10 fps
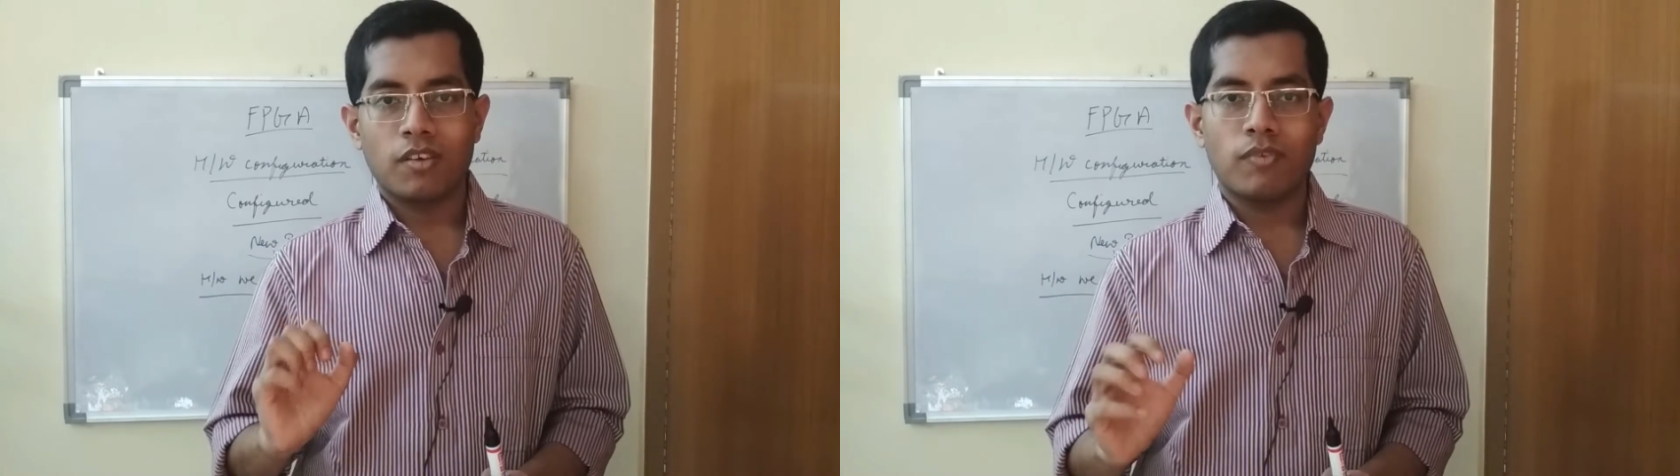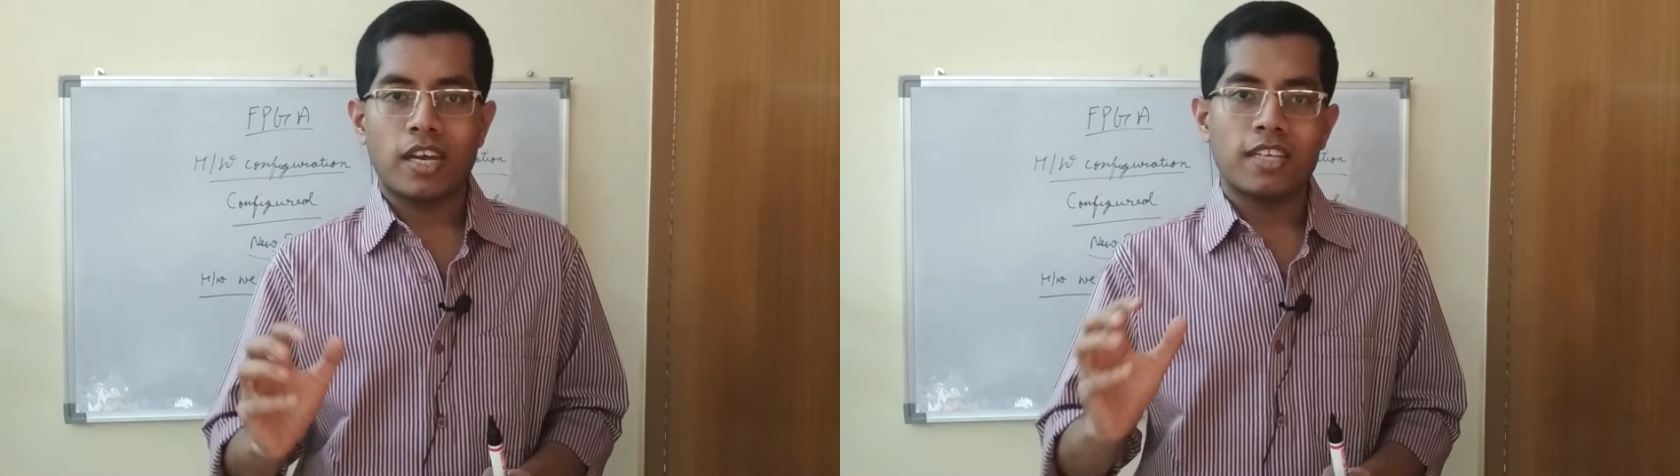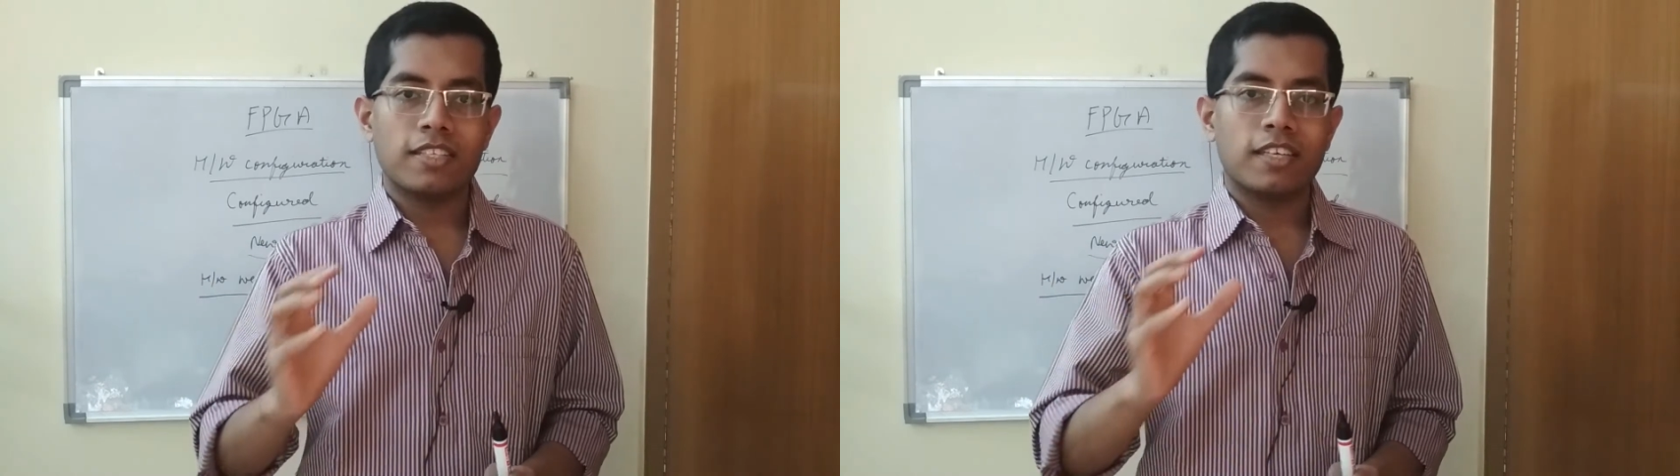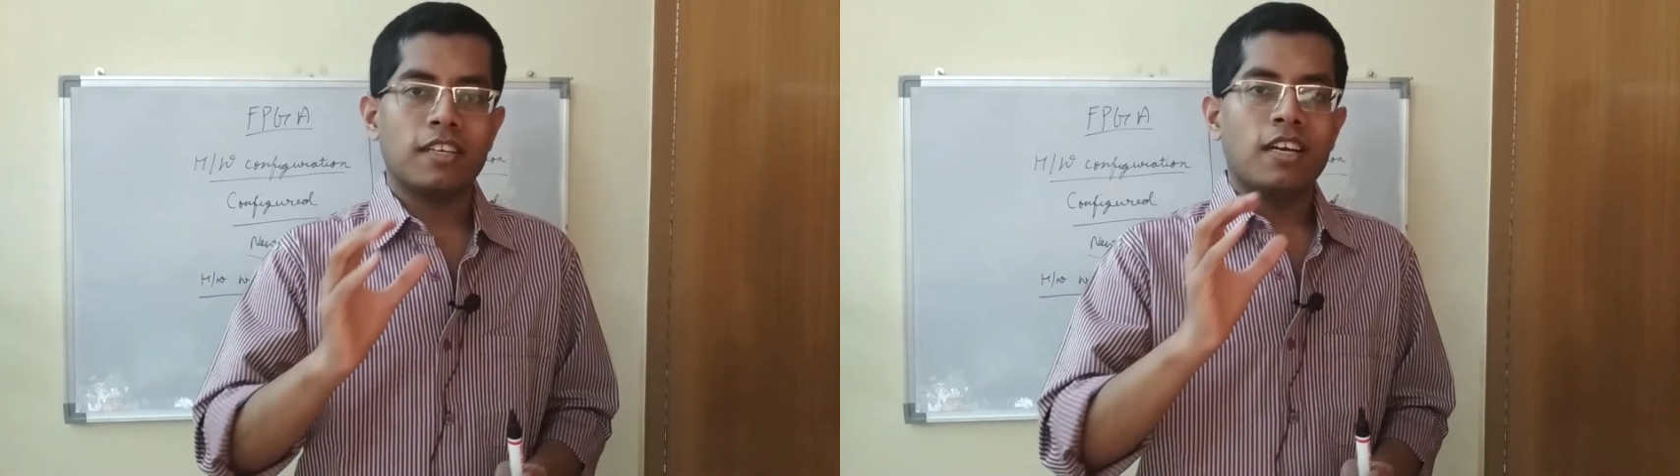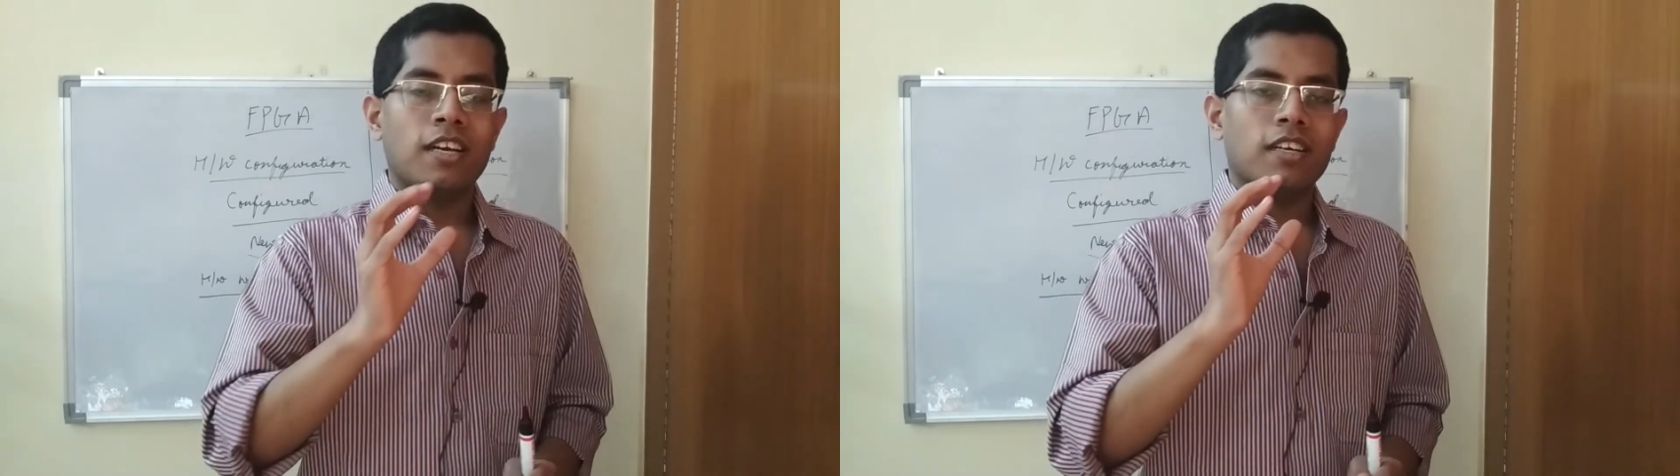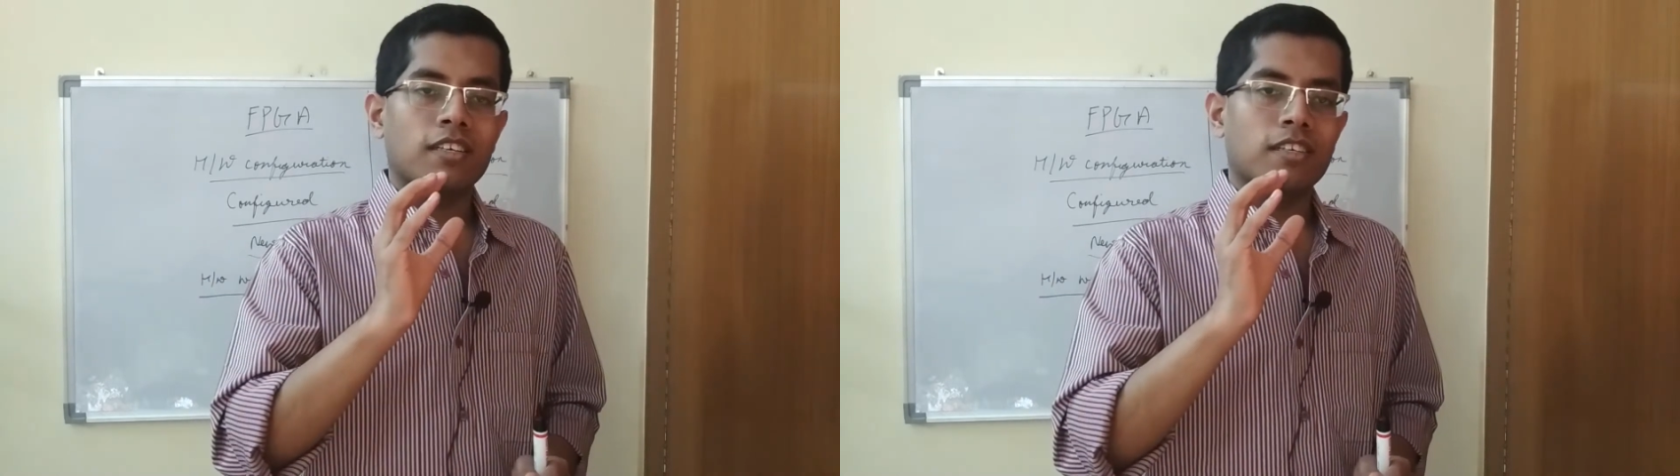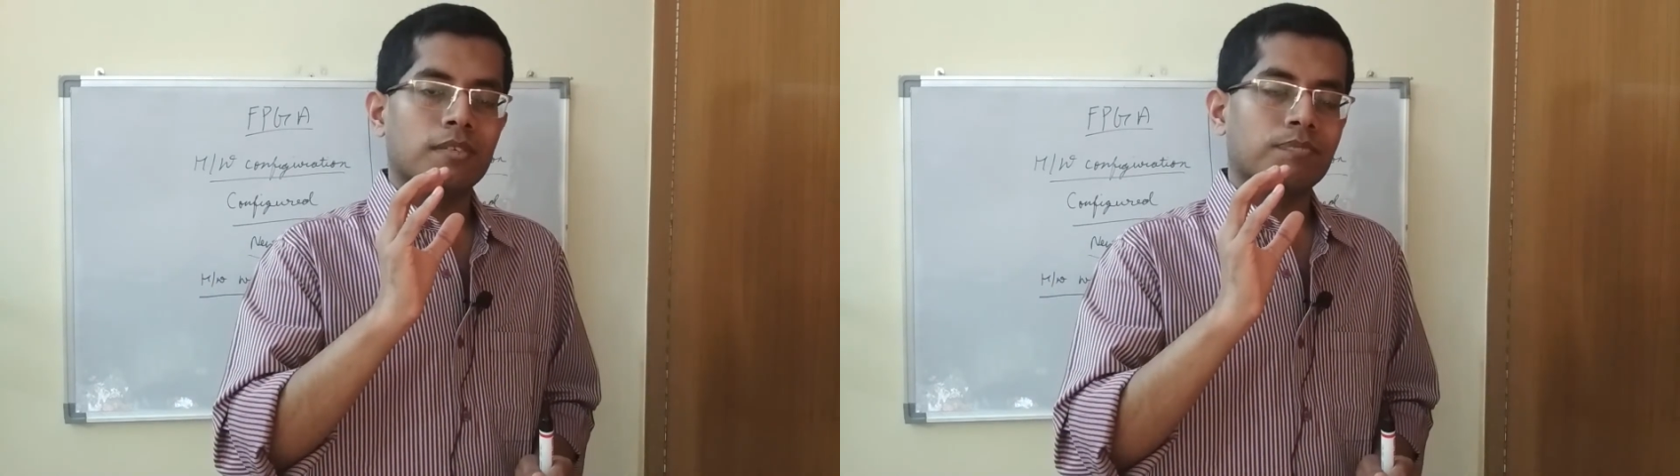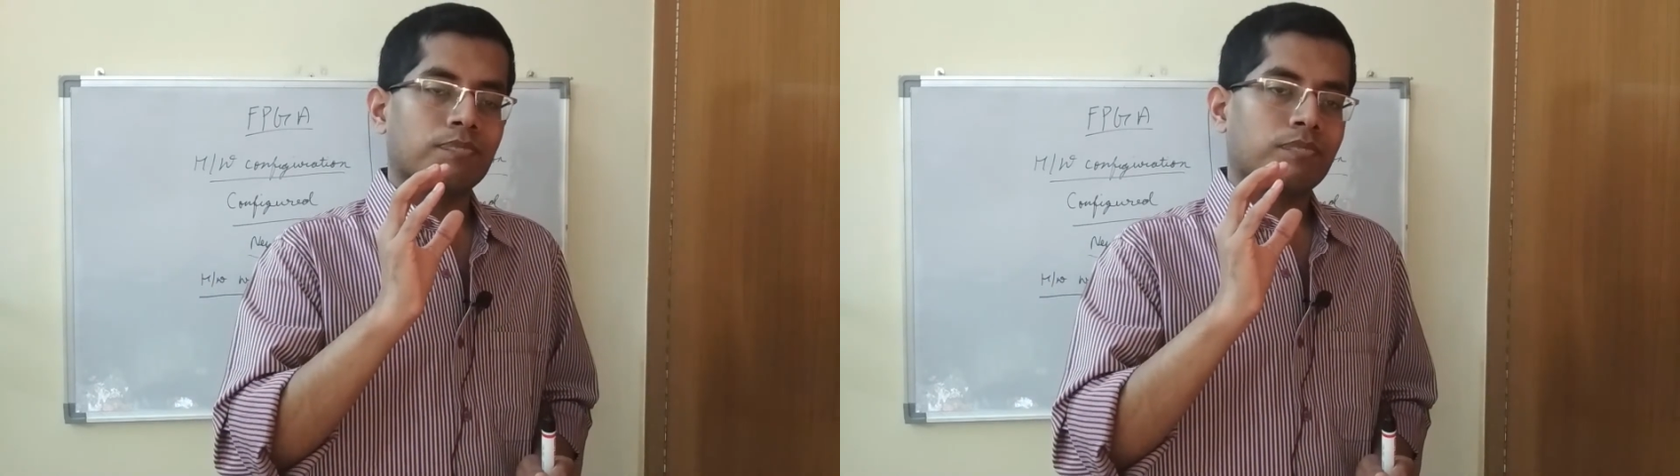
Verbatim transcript: Whereas in uh,